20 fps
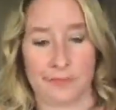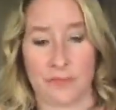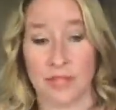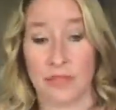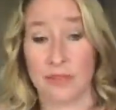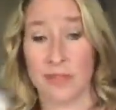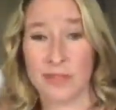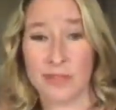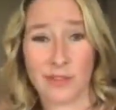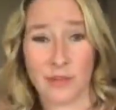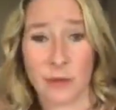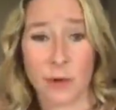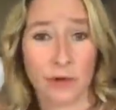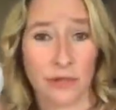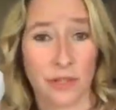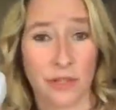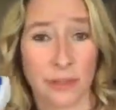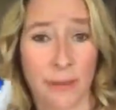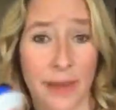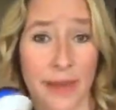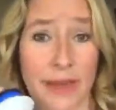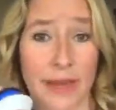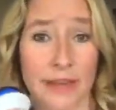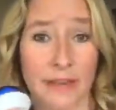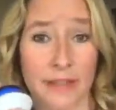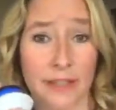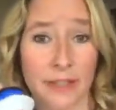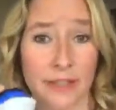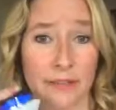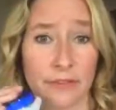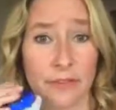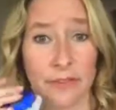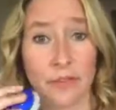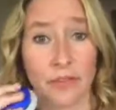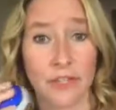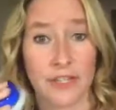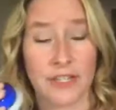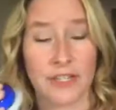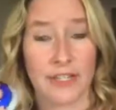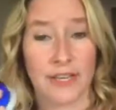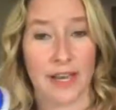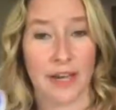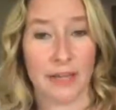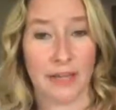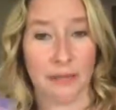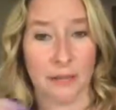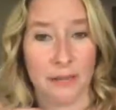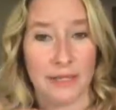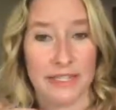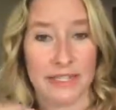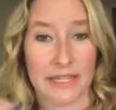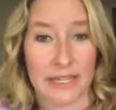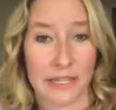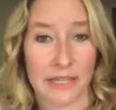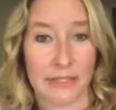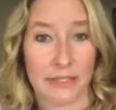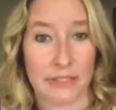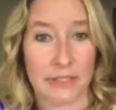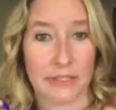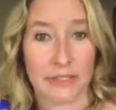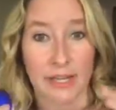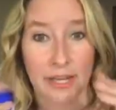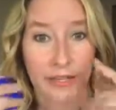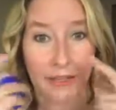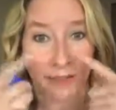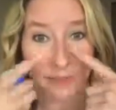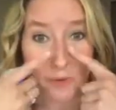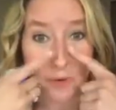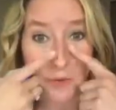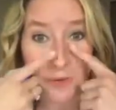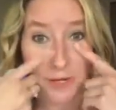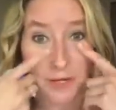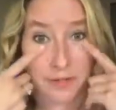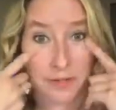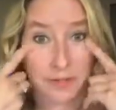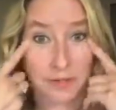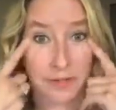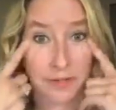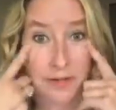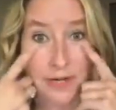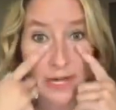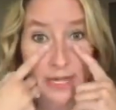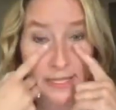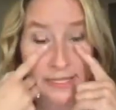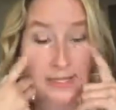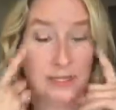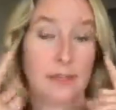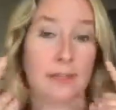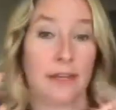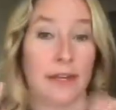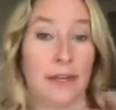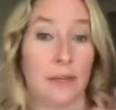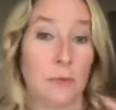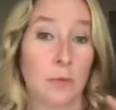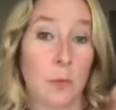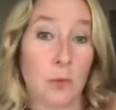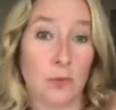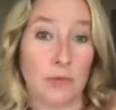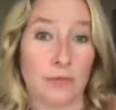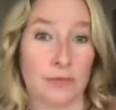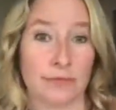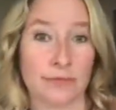You could throw it in your bag, like if you're looking tired midday, just kind of throw it on under your eyes and like, whew.